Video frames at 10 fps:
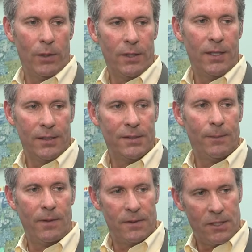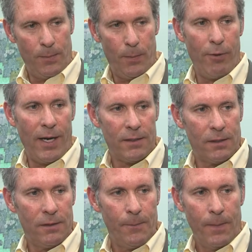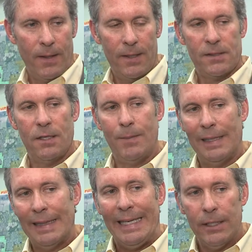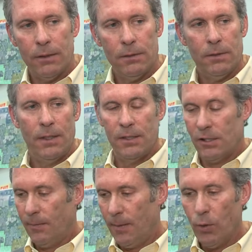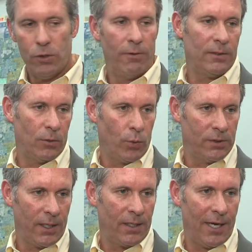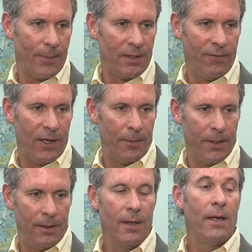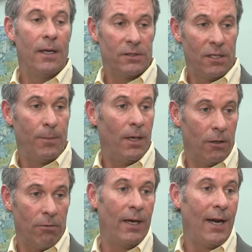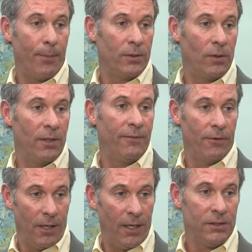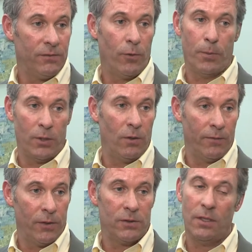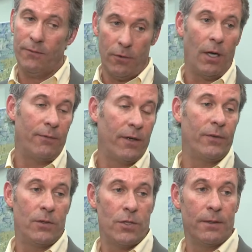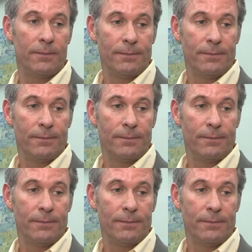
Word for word: we're looking at something that's going to be practical, it's going to be leaner, it's going to be more directed towards economic development, and it's going to be a great opportunity for us, for Purdue University, and for all of our future.